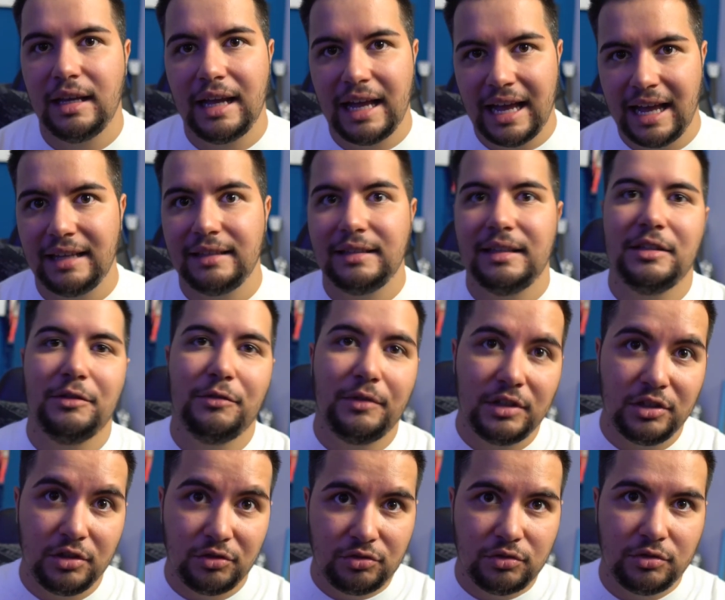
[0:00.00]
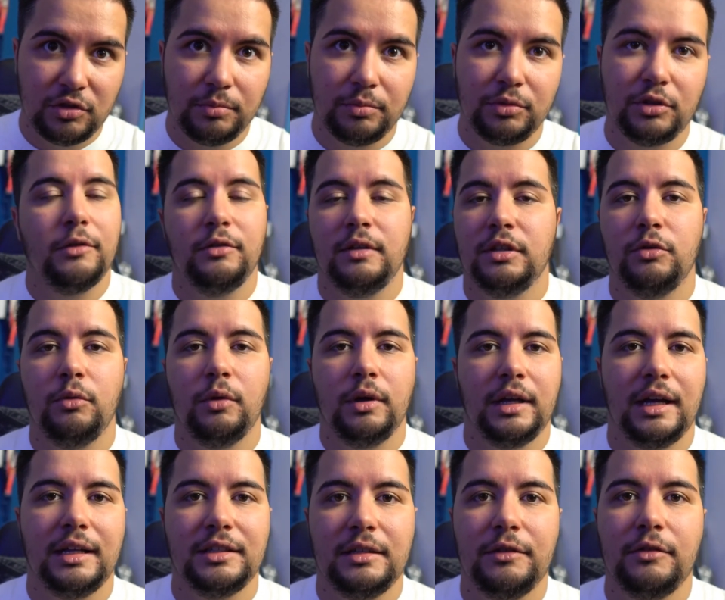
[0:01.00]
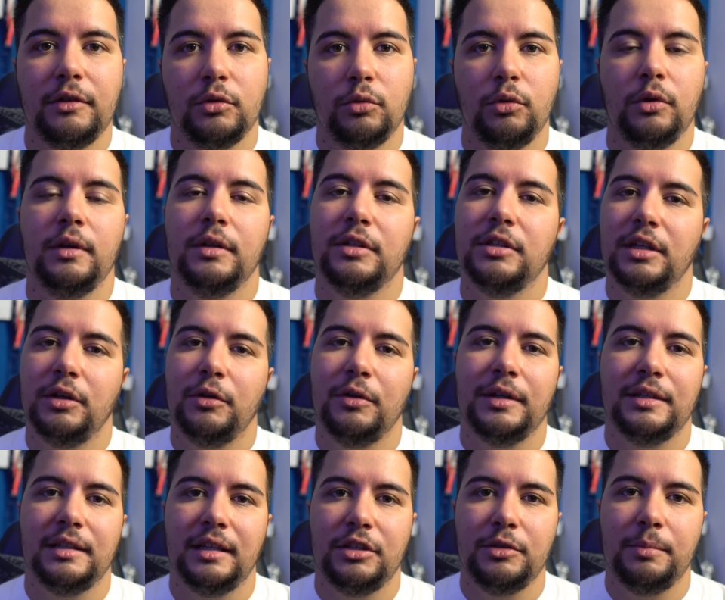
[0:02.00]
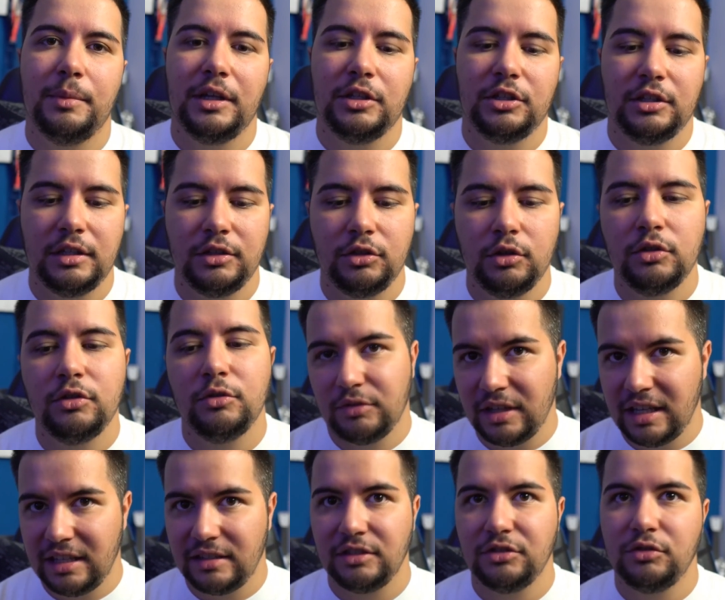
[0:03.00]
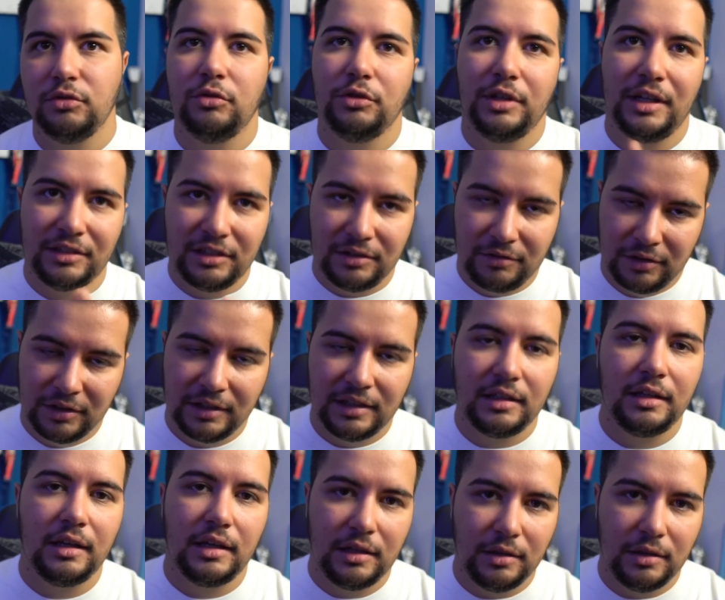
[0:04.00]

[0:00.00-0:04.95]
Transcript: Add this video to the previous one as if it were a series, especially those related to creativity,